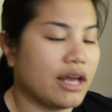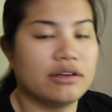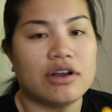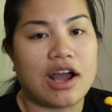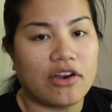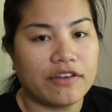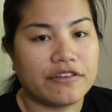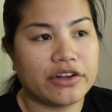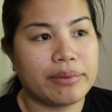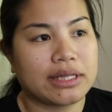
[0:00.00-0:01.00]
I don't know how I
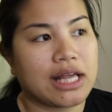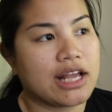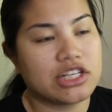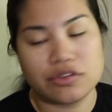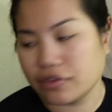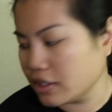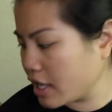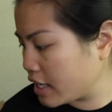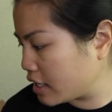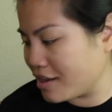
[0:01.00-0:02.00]
feel about that. I just feel
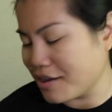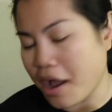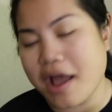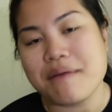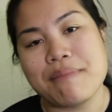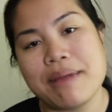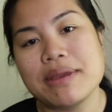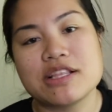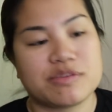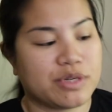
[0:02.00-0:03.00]
like maybe
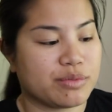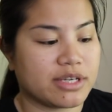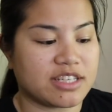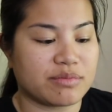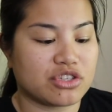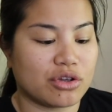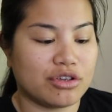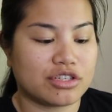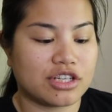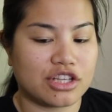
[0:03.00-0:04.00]
it's just because I'm so
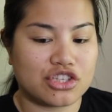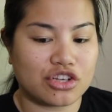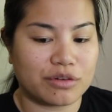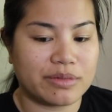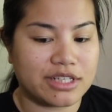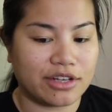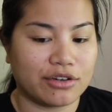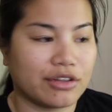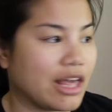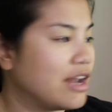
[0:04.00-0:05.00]
used to the certain
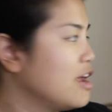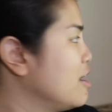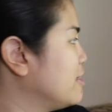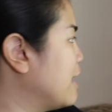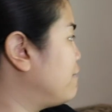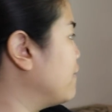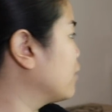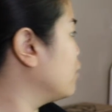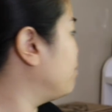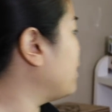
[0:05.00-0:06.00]
material that
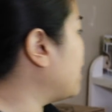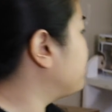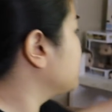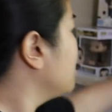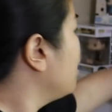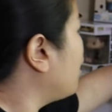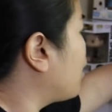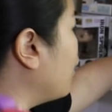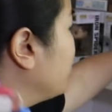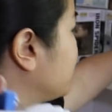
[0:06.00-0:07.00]
Funko Pops
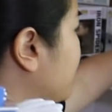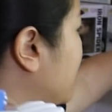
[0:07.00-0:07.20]
are always